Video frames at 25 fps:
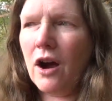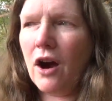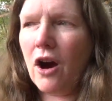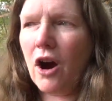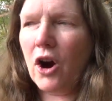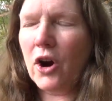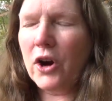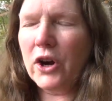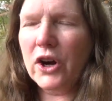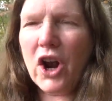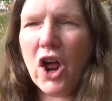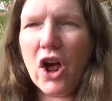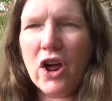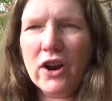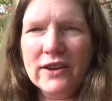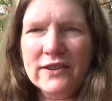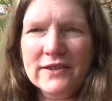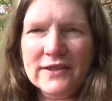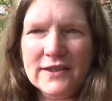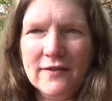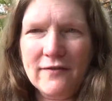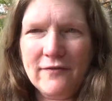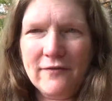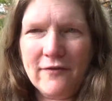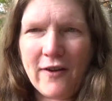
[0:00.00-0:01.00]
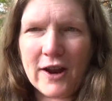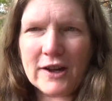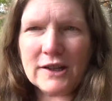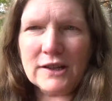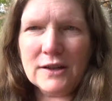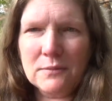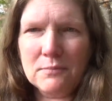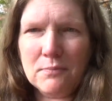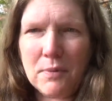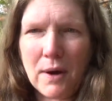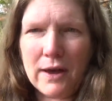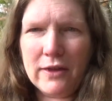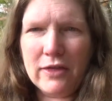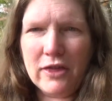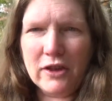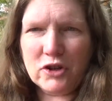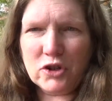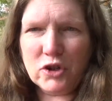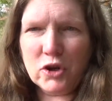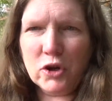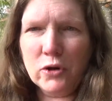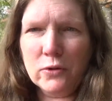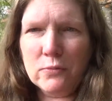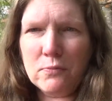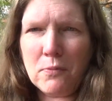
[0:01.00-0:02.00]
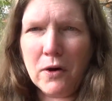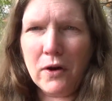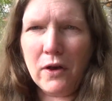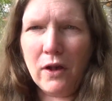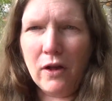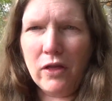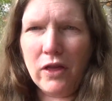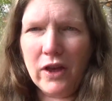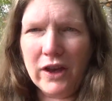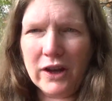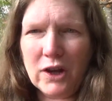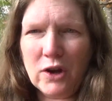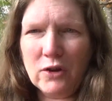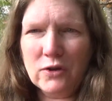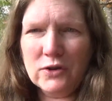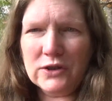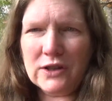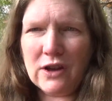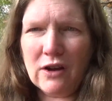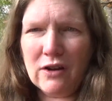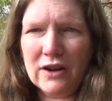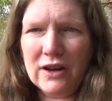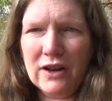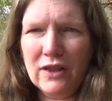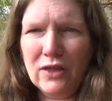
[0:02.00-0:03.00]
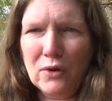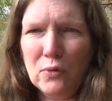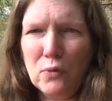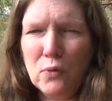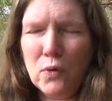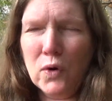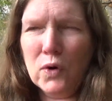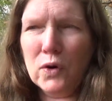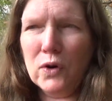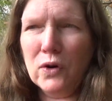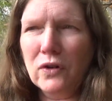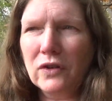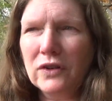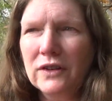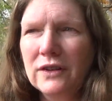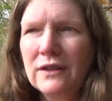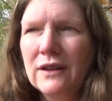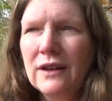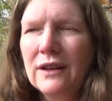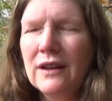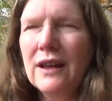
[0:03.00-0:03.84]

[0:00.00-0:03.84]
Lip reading: are not as affected by the turmoil that goes on in the world,